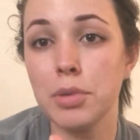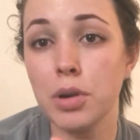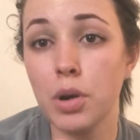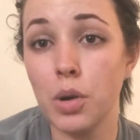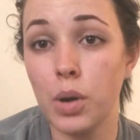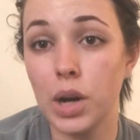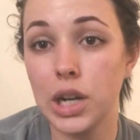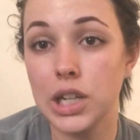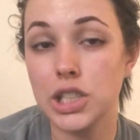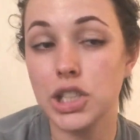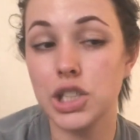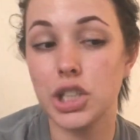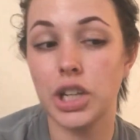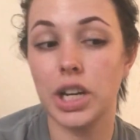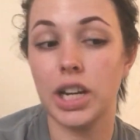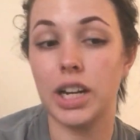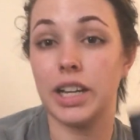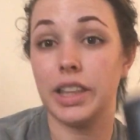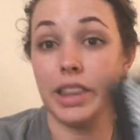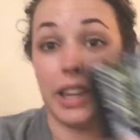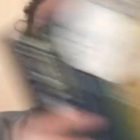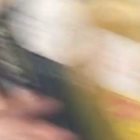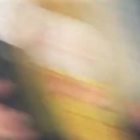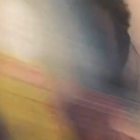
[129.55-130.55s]
a question
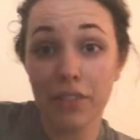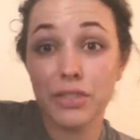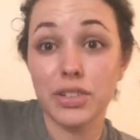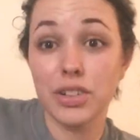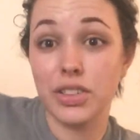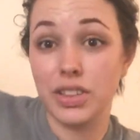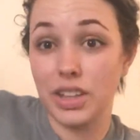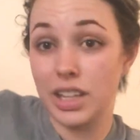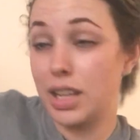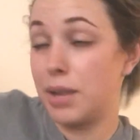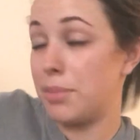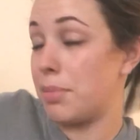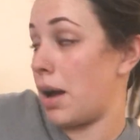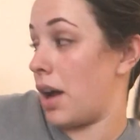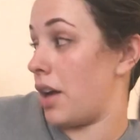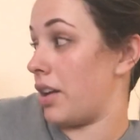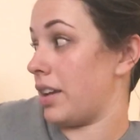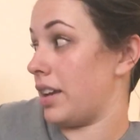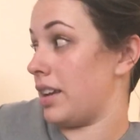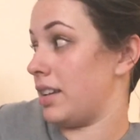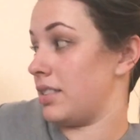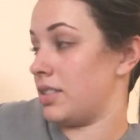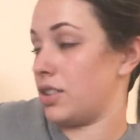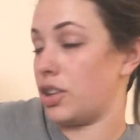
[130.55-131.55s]
and they have to think about
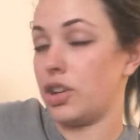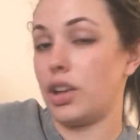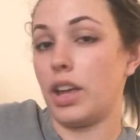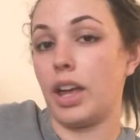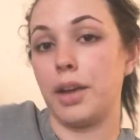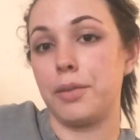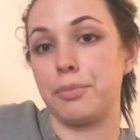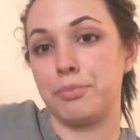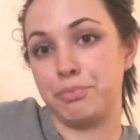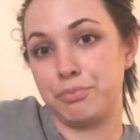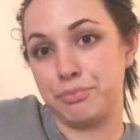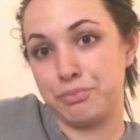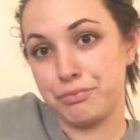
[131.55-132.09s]
it. They're like,